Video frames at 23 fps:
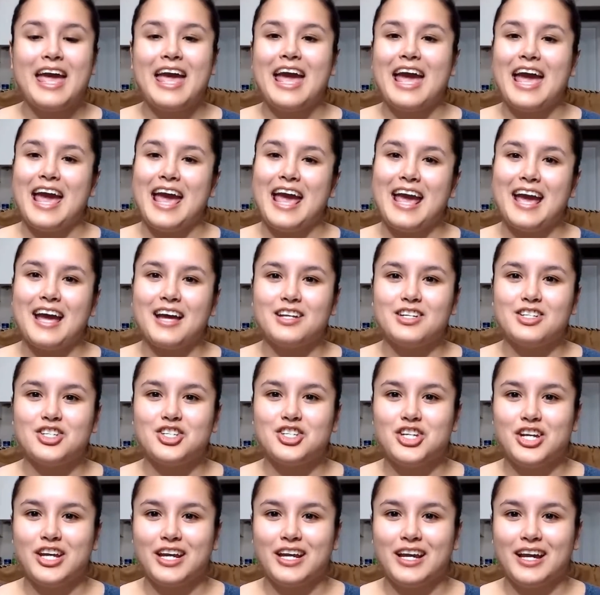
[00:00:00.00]
And
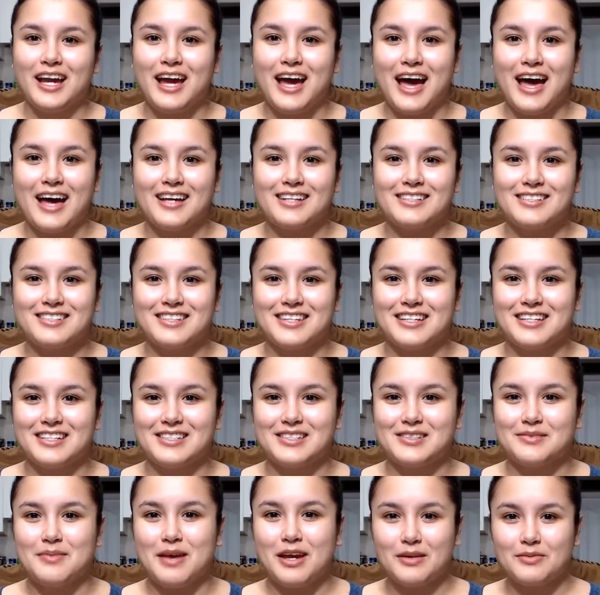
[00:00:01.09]
she has this
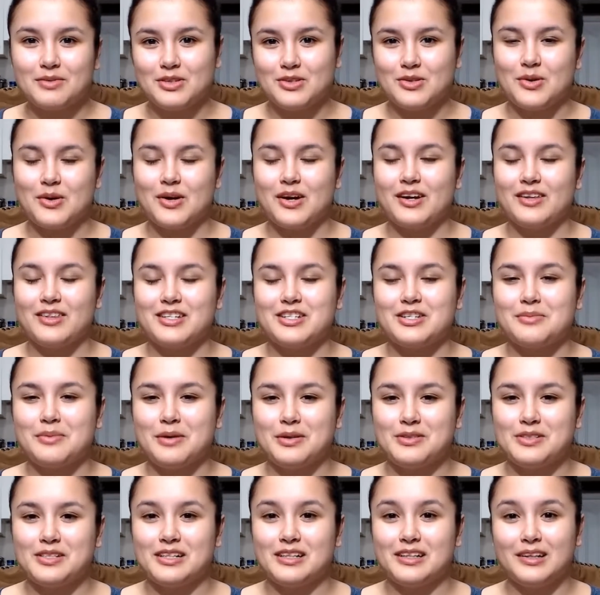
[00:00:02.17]
makeup tutorial that she
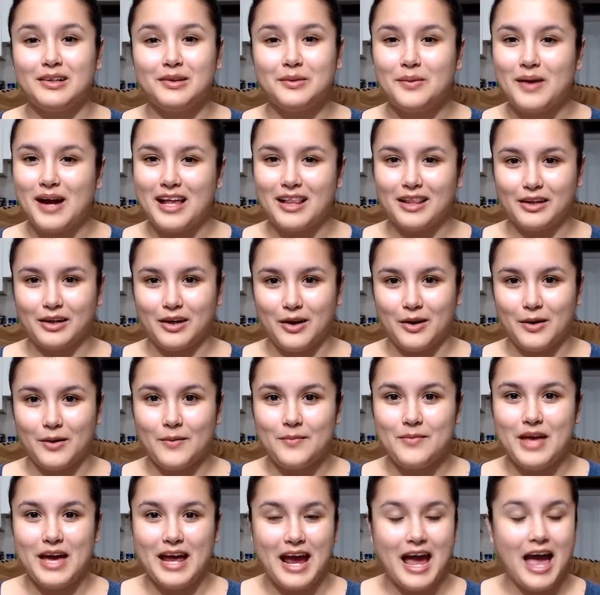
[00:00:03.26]
posted a little while ago.
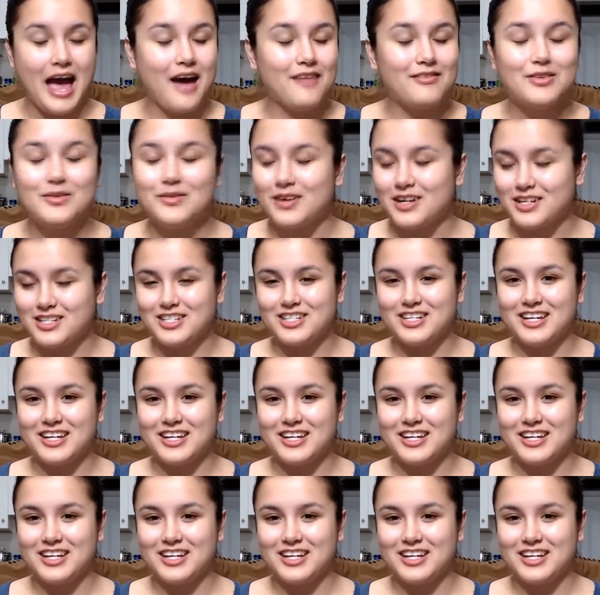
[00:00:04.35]
I haven't watched it